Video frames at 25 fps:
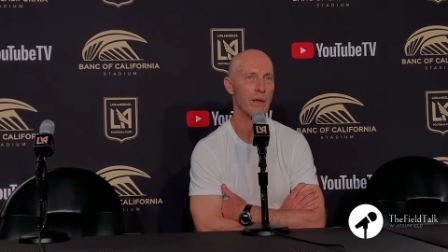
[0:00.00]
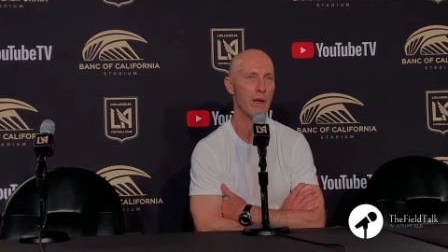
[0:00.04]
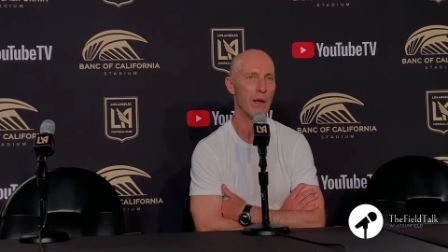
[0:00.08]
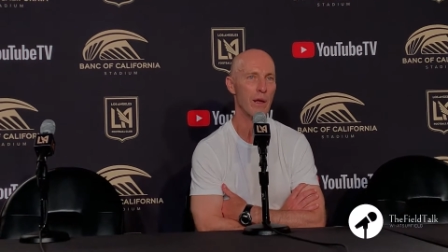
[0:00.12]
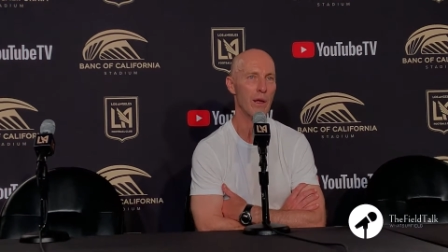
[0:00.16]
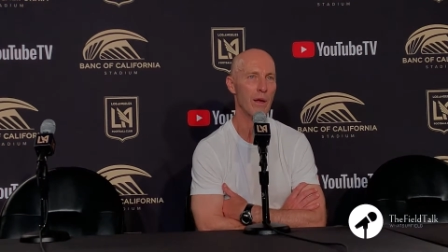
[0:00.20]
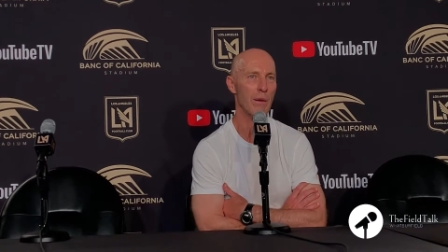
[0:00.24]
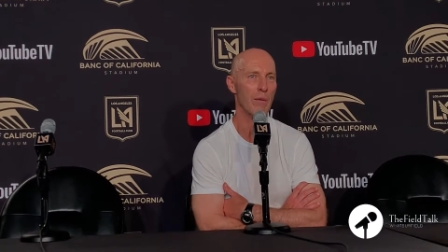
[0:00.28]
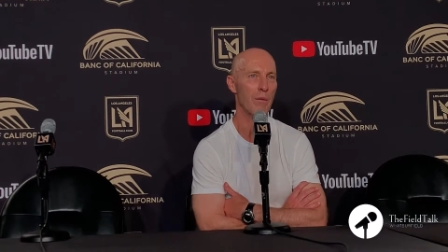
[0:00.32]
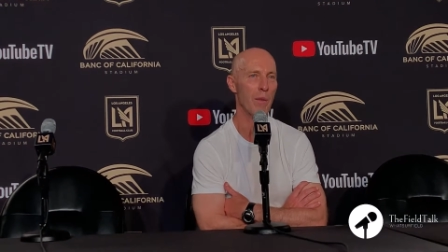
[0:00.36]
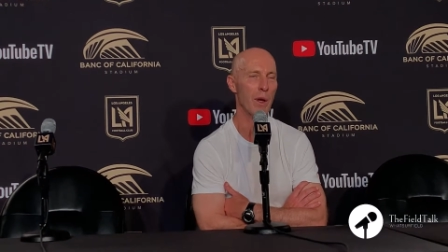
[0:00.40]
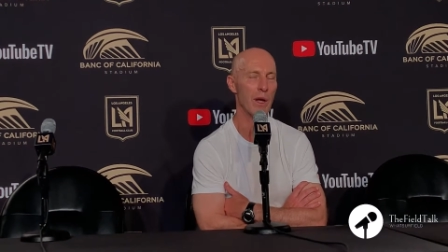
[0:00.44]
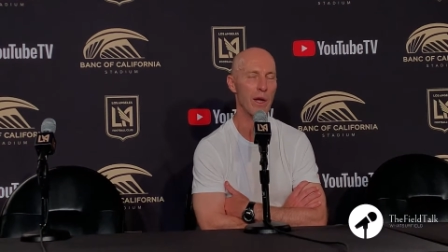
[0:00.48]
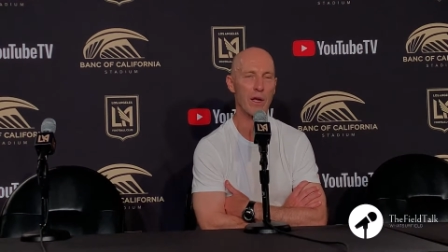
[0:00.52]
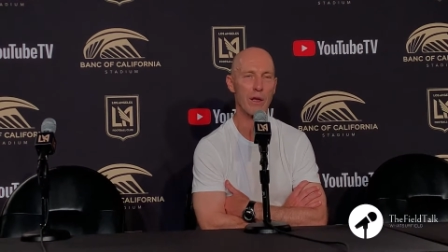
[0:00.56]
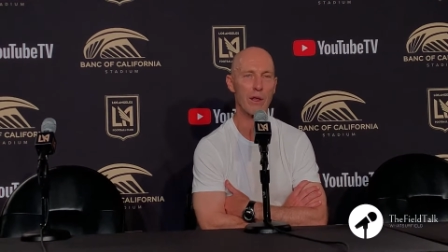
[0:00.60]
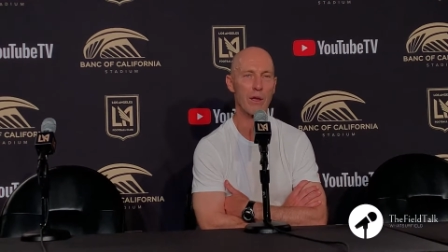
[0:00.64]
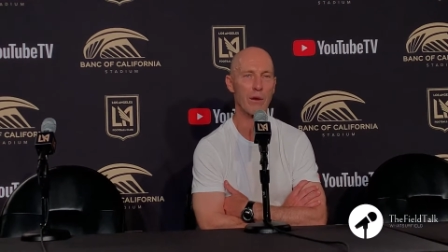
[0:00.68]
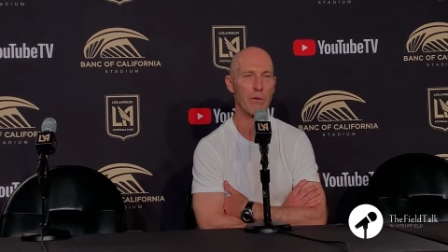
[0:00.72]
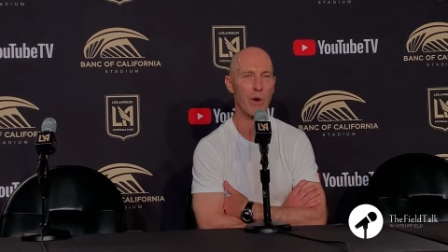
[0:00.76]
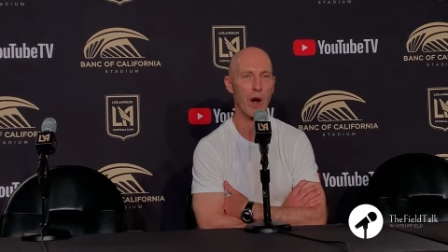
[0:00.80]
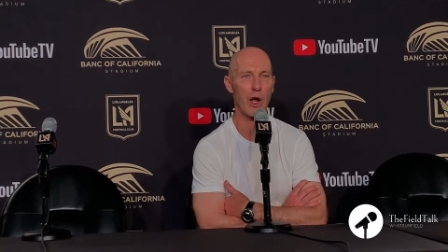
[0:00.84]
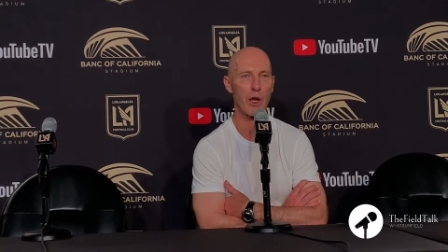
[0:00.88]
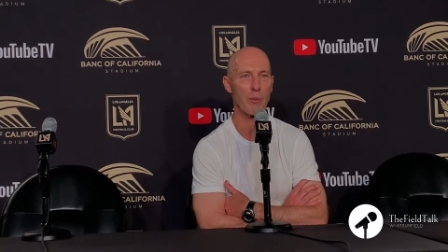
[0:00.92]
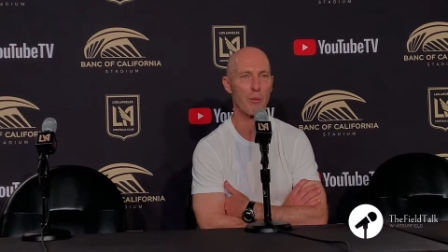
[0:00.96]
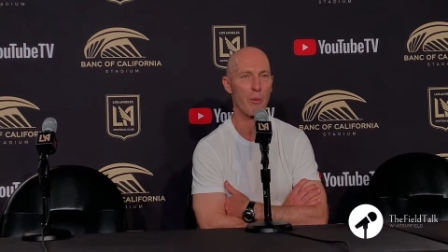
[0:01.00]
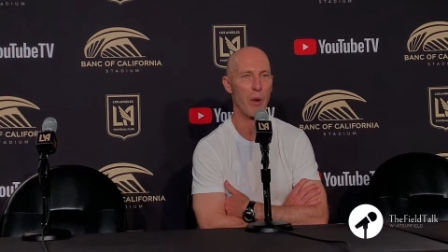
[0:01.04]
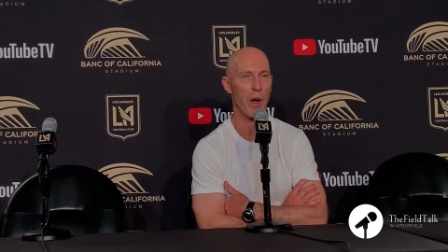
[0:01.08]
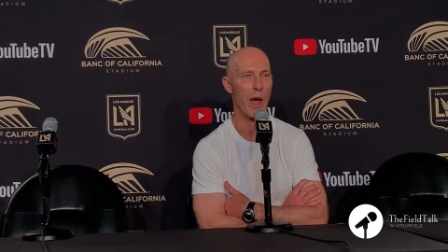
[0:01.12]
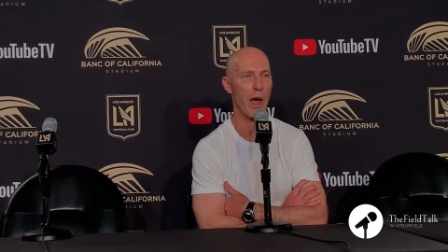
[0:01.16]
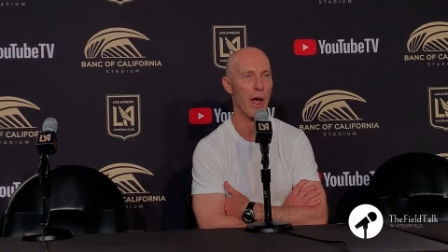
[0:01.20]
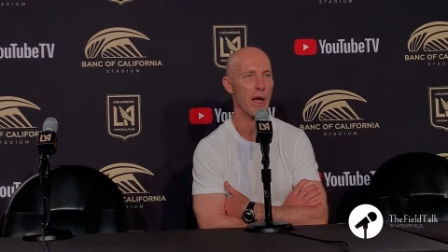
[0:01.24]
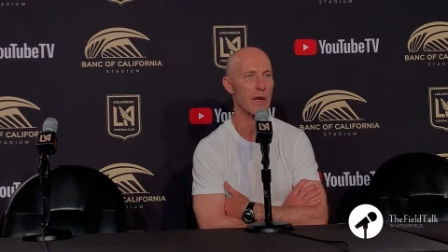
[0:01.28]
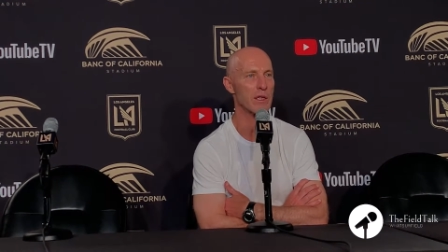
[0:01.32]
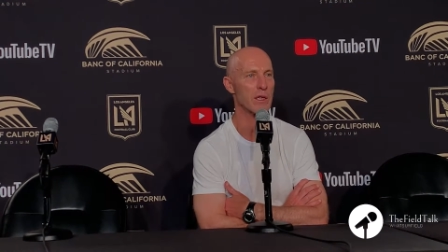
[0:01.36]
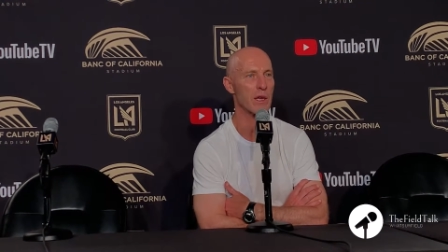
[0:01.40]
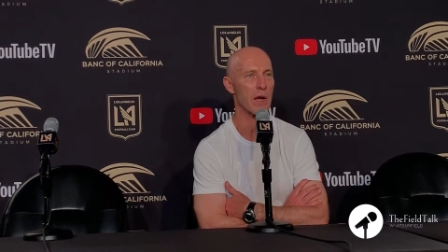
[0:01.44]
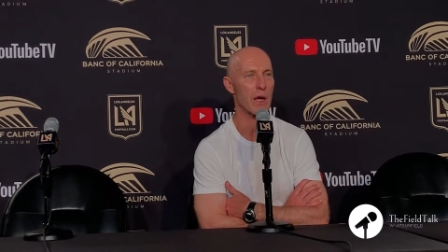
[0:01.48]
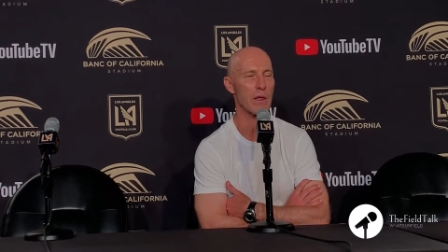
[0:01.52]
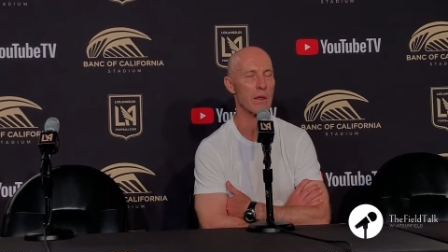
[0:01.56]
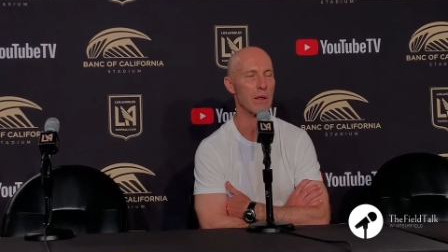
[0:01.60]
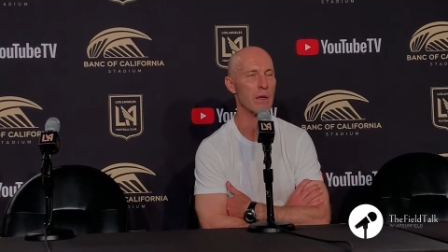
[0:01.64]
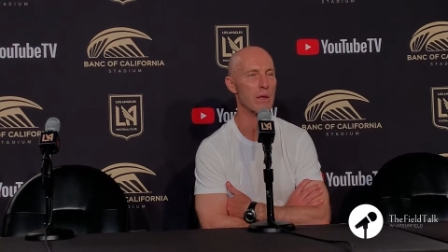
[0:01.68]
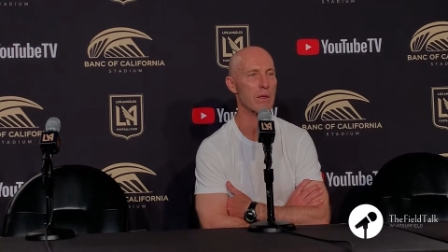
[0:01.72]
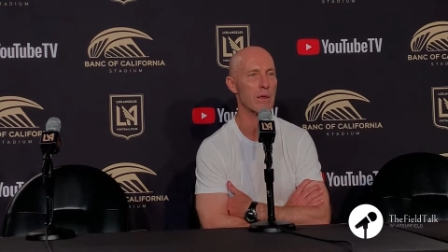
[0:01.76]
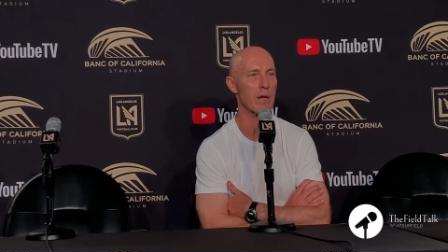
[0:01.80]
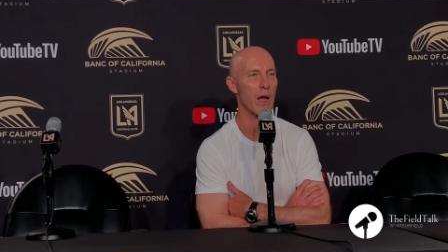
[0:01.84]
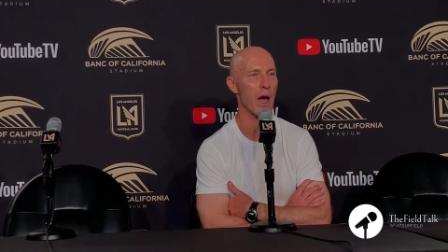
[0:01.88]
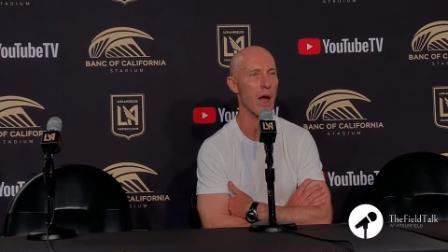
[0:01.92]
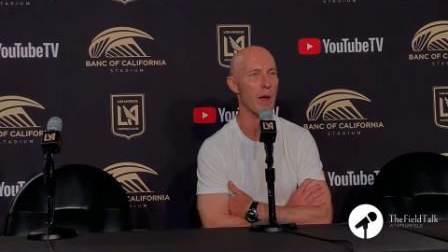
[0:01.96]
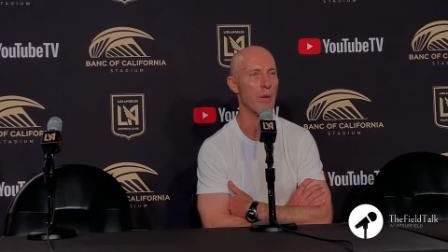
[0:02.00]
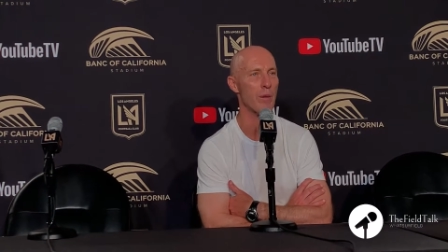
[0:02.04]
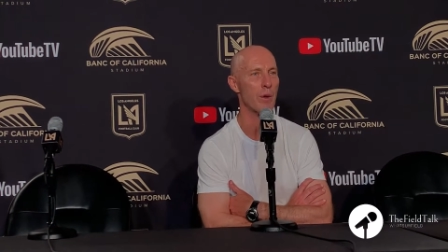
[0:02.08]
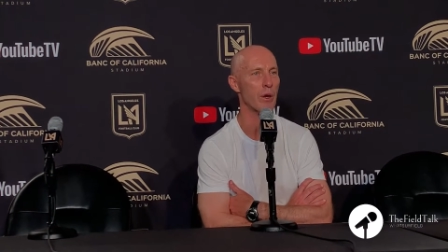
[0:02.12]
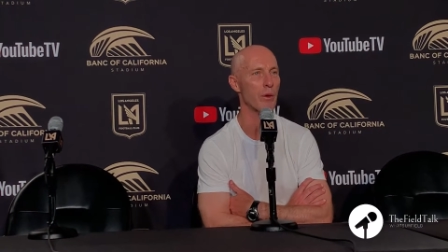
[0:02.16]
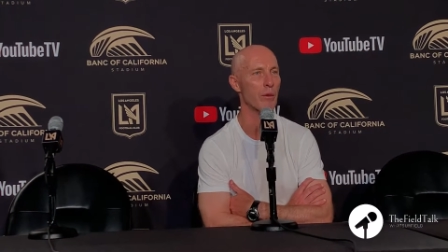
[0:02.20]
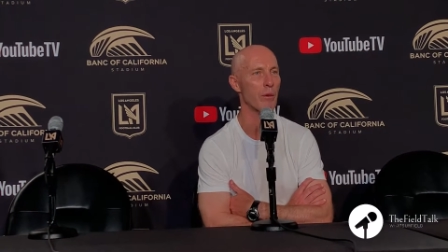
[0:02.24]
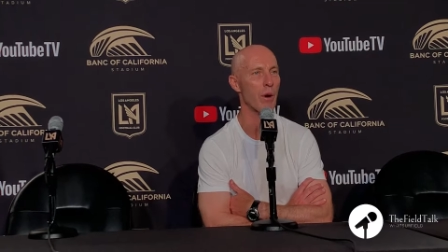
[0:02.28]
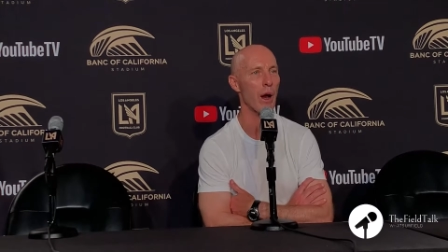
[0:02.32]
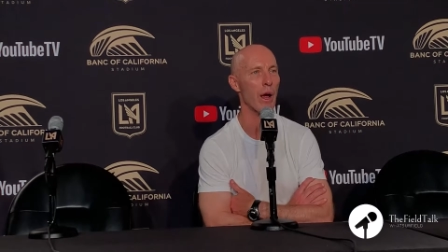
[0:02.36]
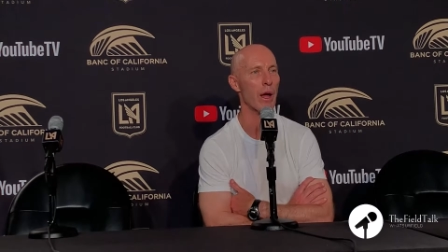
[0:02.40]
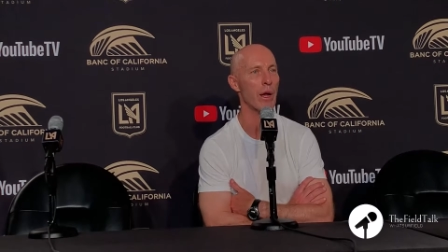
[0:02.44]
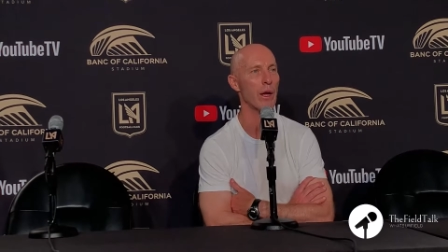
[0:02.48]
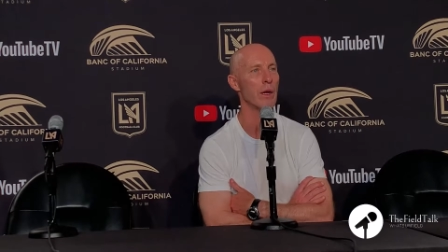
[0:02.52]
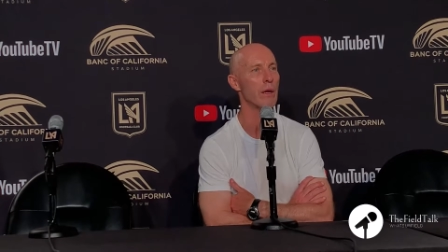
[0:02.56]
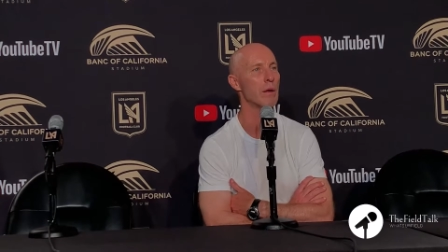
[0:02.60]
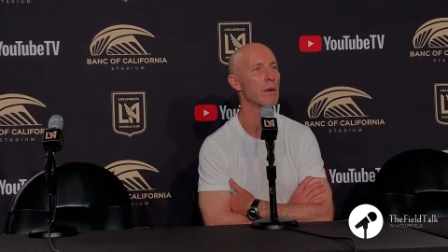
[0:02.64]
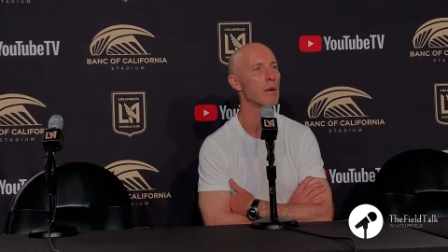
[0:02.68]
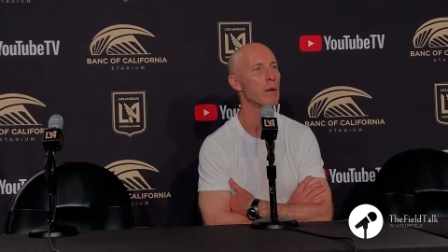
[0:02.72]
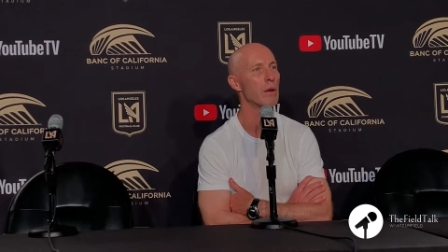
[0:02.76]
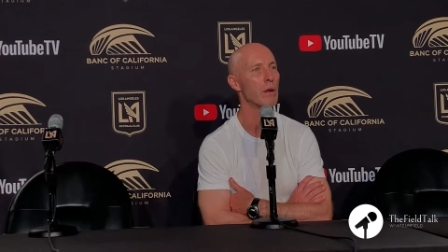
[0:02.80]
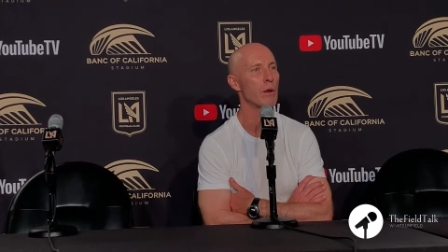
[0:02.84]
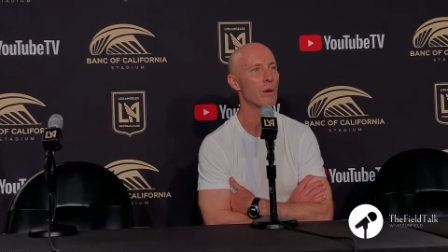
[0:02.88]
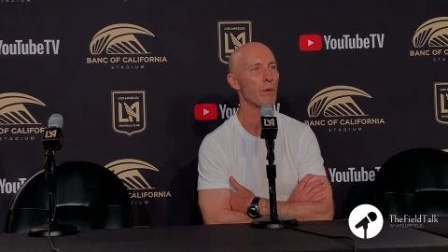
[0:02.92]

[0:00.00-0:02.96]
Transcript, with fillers: um, making the right pass, getting the timing right,